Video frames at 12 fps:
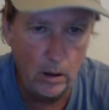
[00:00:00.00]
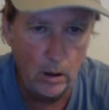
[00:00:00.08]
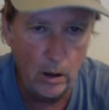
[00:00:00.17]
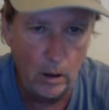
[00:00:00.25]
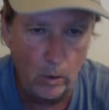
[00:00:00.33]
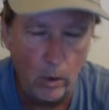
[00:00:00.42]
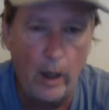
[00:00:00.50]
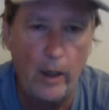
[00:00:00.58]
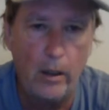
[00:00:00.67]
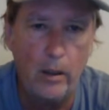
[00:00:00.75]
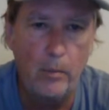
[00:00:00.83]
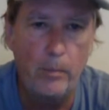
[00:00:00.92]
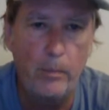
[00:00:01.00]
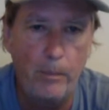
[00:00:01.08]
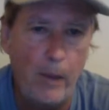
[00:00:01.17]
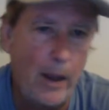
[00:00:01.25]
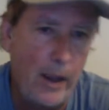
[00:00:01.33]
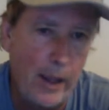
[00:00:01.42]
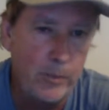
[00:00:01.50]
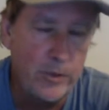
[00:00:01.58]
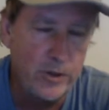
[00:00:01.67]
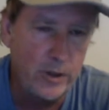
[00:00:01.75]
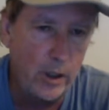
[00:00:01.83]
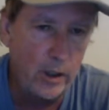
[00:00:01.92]
in erotica by
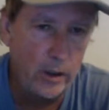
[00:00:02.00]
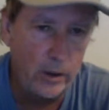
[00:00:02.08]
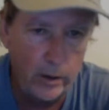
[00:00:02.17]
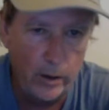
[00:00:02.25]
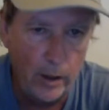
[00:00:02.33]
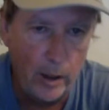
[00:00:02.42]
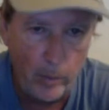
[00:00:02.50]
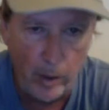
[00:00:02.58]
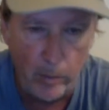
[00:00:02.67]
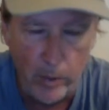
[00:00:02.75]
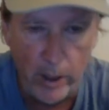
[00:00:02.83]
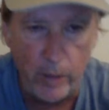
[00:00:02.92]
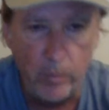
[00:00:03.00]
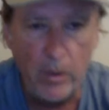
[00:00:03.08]
Amazon, not by me?